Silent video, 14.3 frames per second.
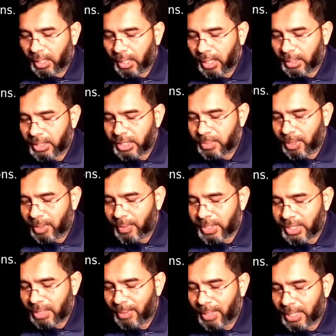And this mu is
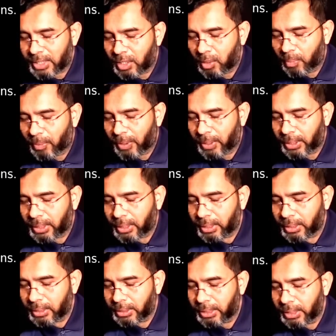given as 0
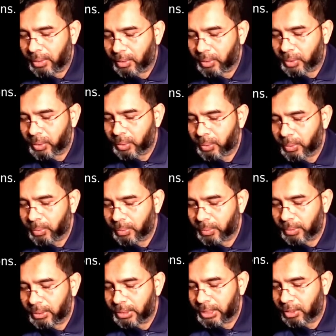
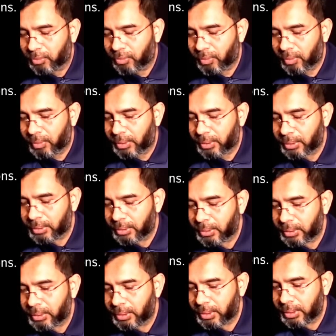0.0204
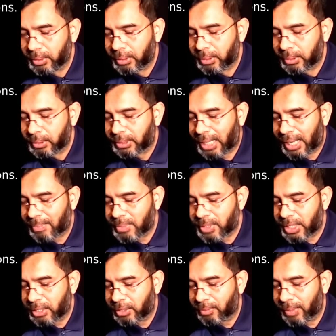times
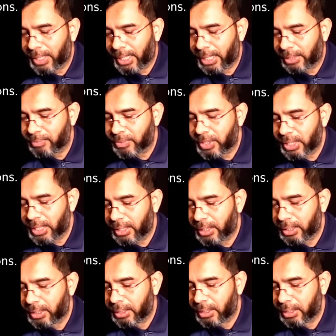10 to the power negative 3